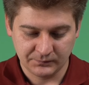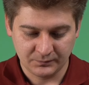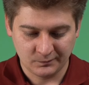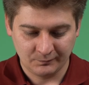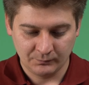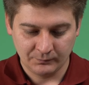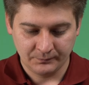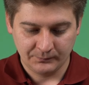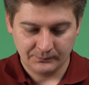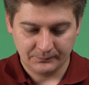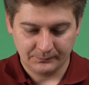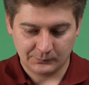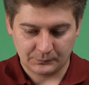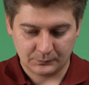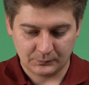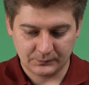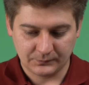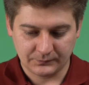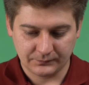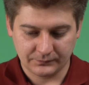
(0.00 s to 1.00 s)
test for the
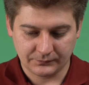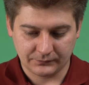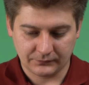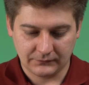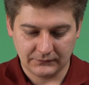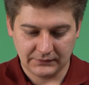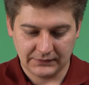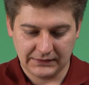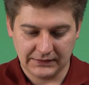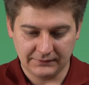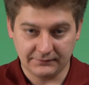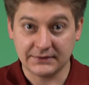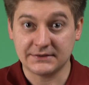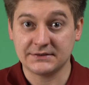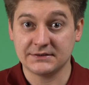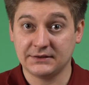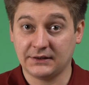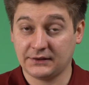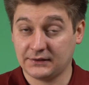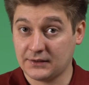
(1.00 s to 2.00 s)
Fenix front.
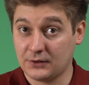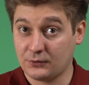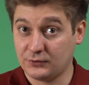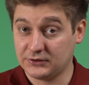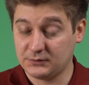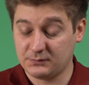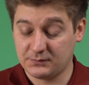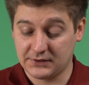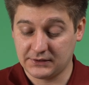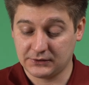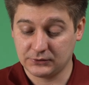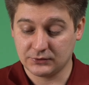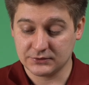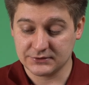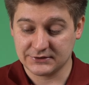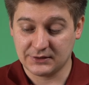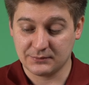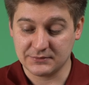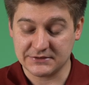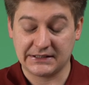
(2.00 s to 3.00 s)
Let me
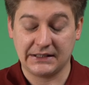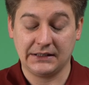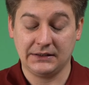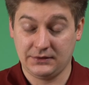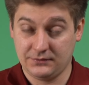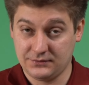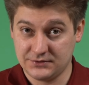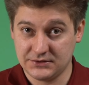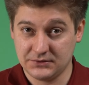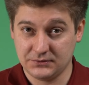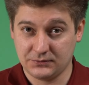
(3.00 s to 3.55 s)
make a prediction.